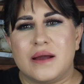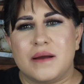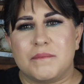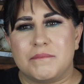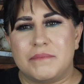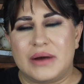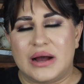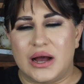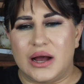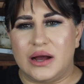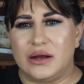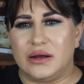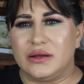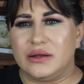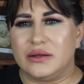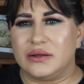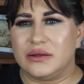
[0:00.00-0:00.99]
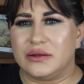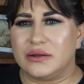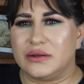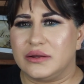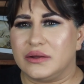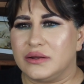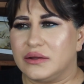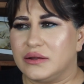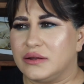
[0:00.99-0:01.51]
But
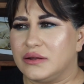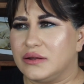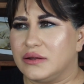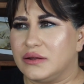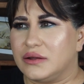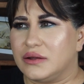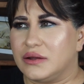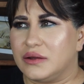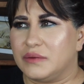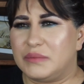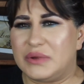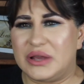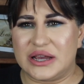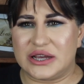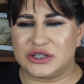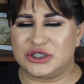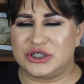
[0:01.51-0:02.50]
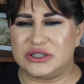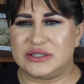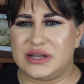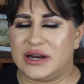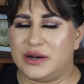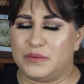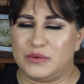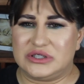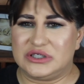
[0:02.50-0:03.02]
because she said
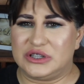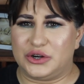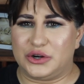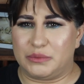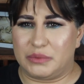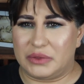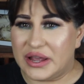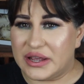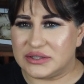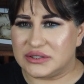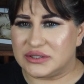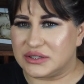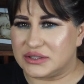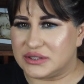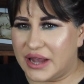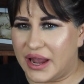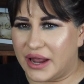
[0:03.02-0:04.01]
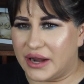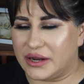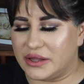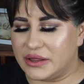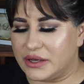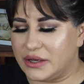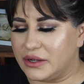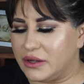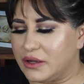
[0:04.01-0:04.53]
it wasn't her place to say
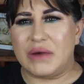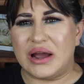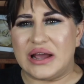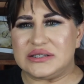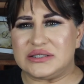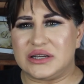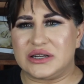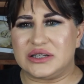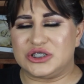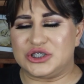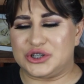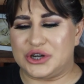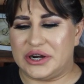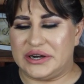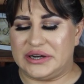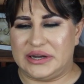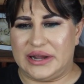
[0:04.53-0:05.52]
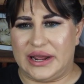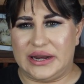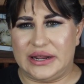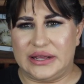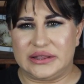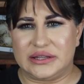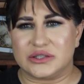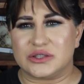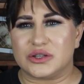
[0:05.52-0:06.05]
anything, my son started
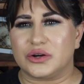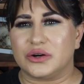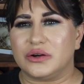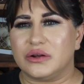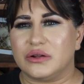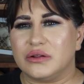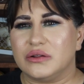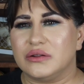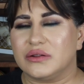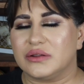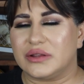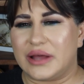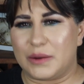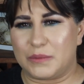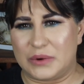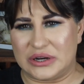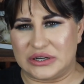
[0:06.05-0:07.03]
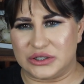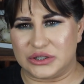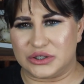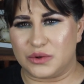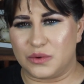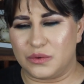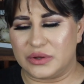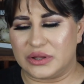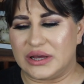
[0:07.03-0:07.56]
dating this girl that went to
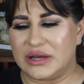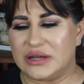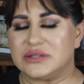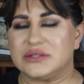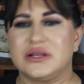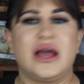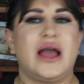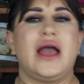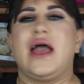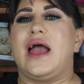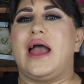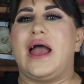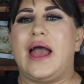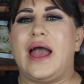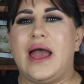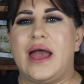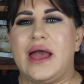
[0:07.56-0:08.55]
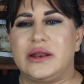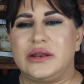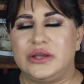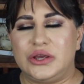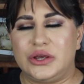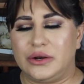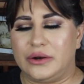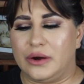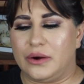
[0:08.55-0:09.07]
school with us. And,
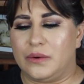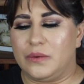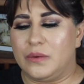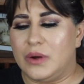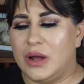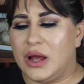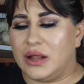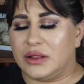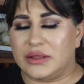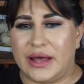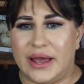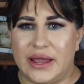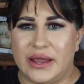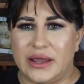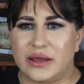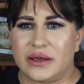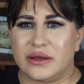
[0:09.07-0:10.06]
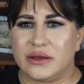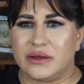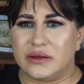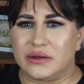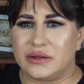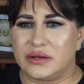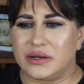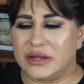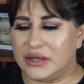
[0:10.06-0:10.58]
you know, like
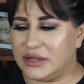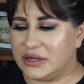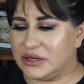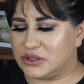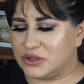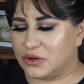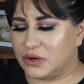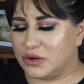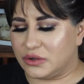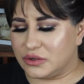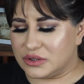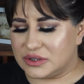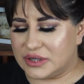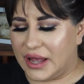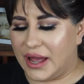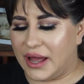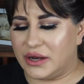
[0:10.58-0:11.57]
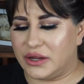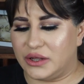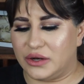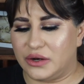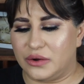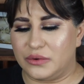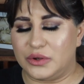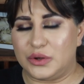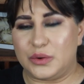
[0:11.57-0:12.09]
Nikki Tutorial said, you
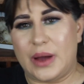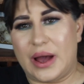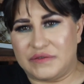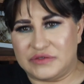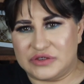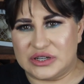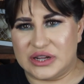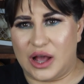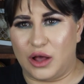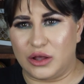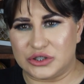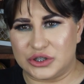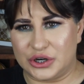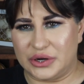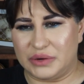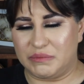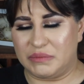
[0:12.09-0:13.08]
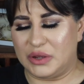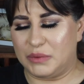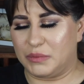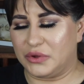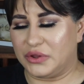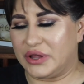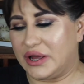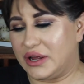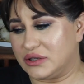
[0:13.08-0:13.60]
know, you have to tell certain
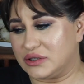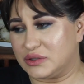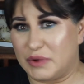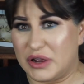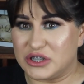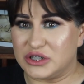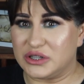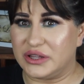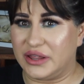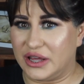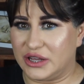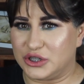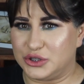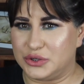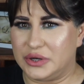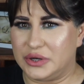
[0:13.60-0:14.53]
people that, especially that you